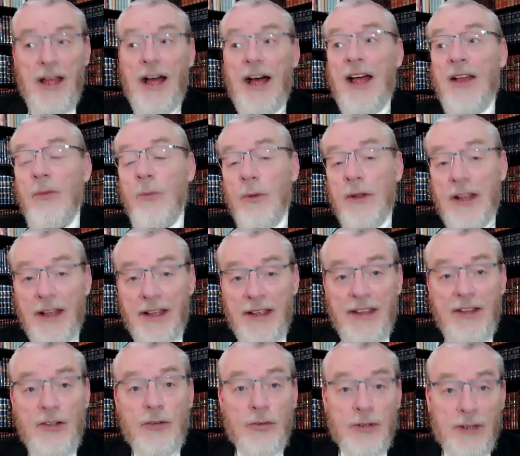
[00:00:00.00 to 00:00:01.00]
And when
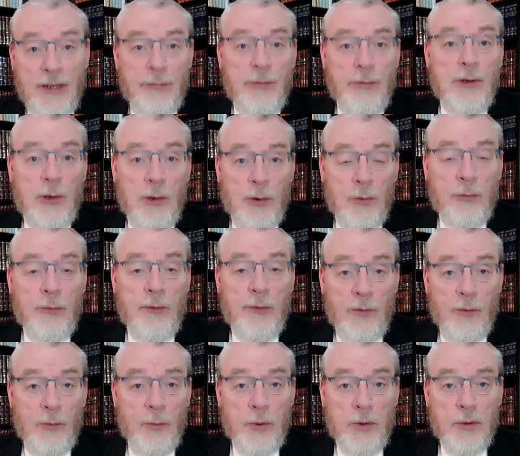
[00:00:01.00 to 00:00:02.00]
I travel all
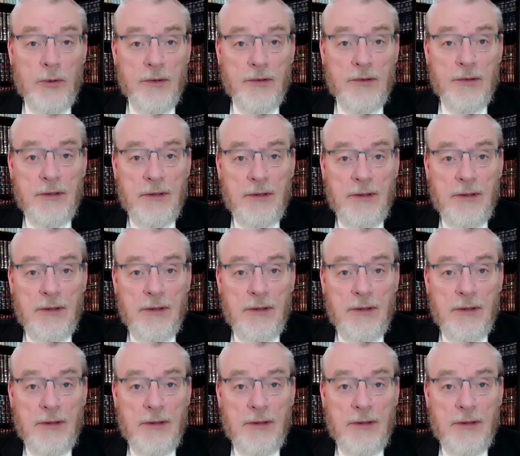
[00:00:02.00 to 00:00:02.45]
around the world,